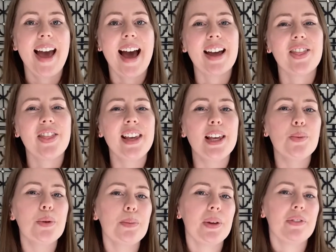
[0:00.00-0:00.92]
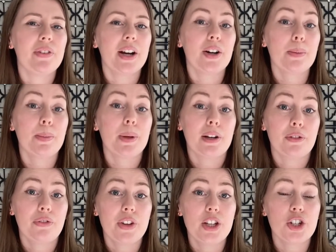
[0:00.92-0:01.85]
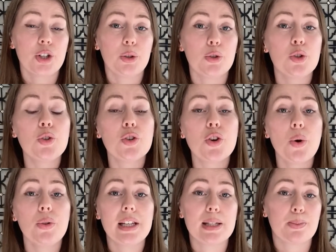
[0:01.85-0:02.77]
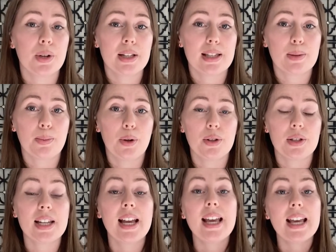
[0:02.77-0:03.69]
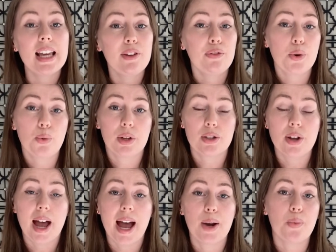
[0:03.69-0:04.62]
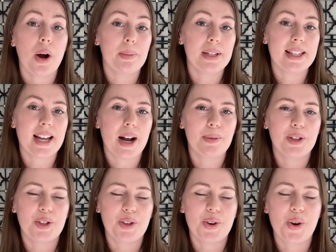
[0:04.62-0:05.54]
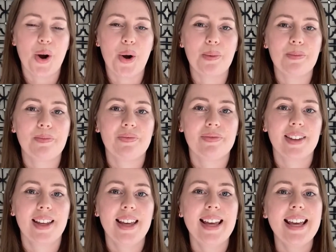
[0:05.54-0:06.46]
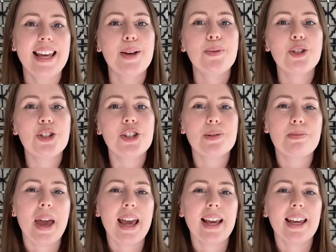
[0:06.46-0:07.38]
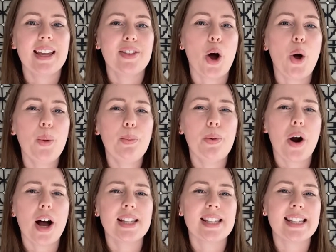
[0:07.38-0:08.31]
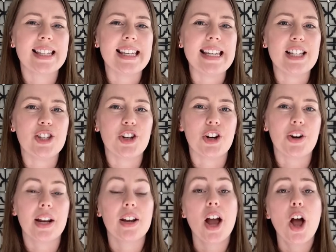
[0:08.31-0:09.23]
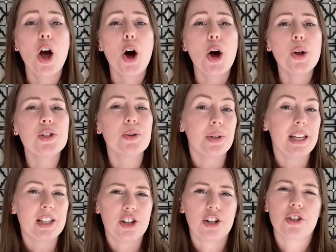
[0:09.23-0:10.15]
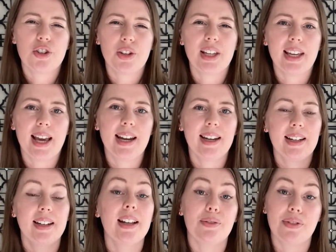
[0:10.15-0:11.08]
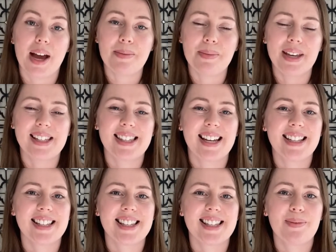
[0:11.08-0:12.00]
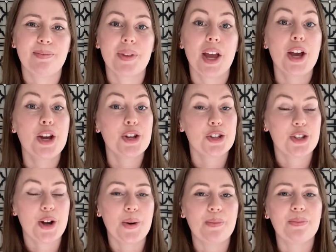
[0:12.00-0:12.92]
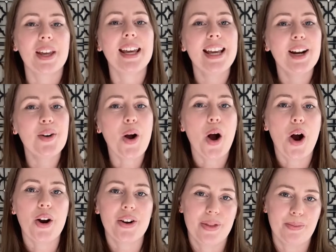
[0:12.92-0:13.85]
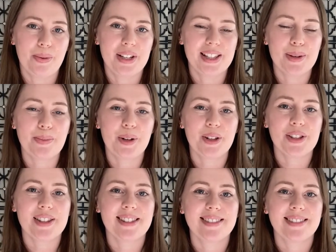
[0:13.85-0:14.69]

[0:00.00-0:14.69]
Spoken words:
I think it will be very beneficial to know these principles if you want to add Wabi Sabi to your home. It will just make the whole process easier and also easier to get it, if that makes sense. So, here are the principles.